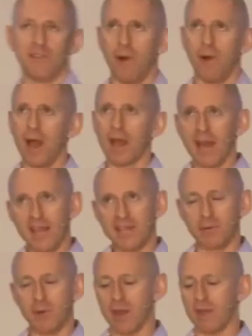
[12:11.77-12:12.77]
So if you buy
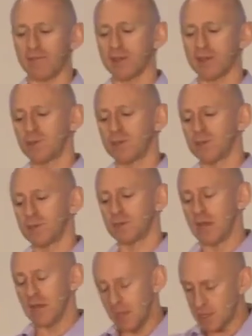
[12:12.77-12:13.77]
Lazy Weight Advertising
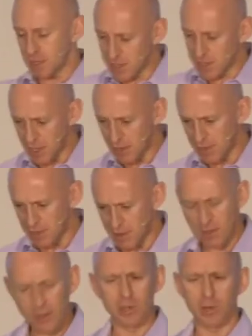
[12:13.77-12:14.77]
Riches, Inside
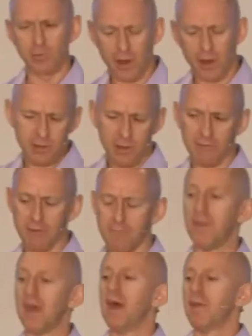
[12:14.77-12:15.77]
Secrets, I think those two products still
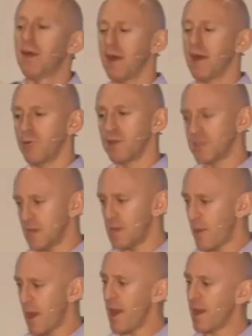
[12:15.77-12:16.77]
have them. They come with a
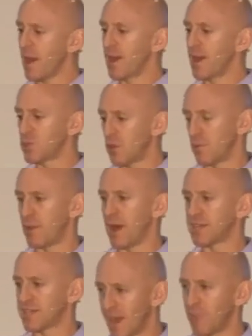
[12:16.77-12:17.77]
tea bag and a
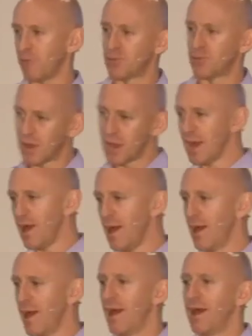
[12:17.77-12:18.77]
chocolate bar stapled to the
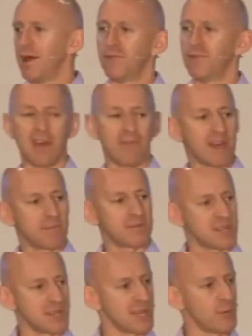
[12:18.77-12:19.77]
letter for you to have a
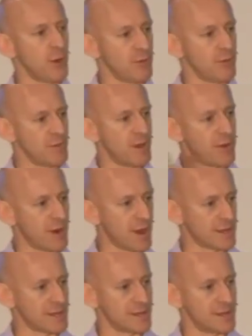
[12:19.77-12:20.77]
cup of tea while you read my
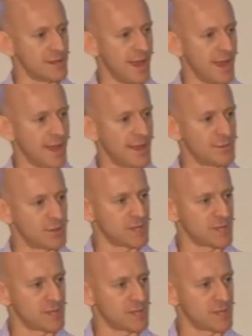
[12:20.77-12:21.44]
products. Yeah.